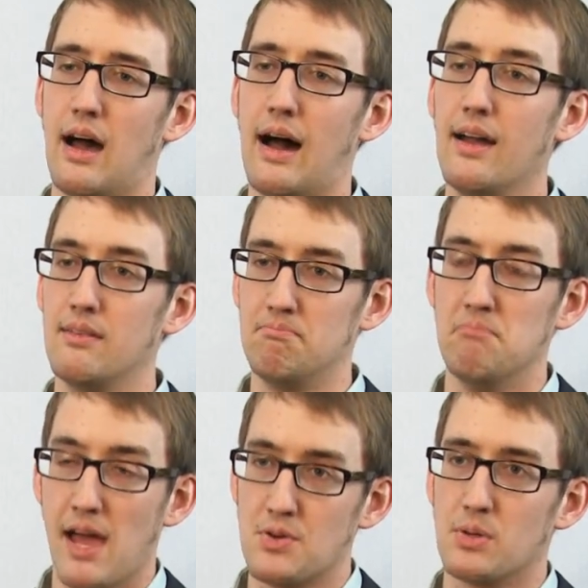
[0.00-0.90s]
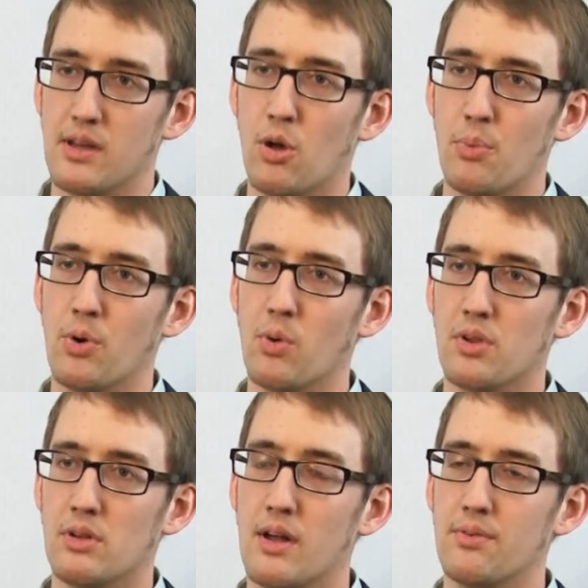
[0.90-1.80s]
I naturally help her
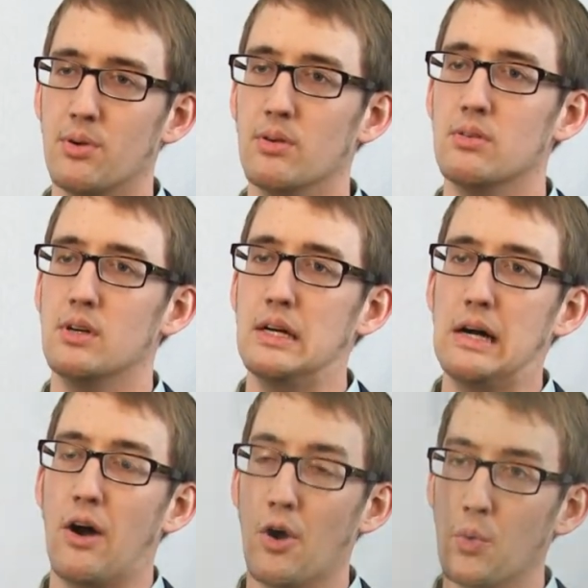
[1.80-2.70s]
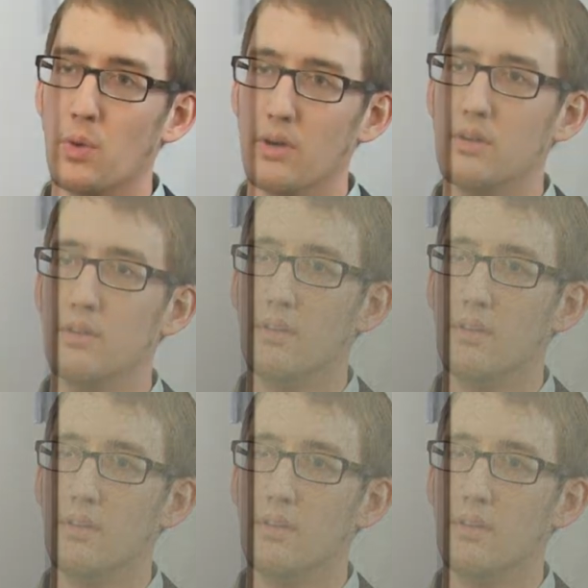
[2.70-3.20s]
with a lot of her hardware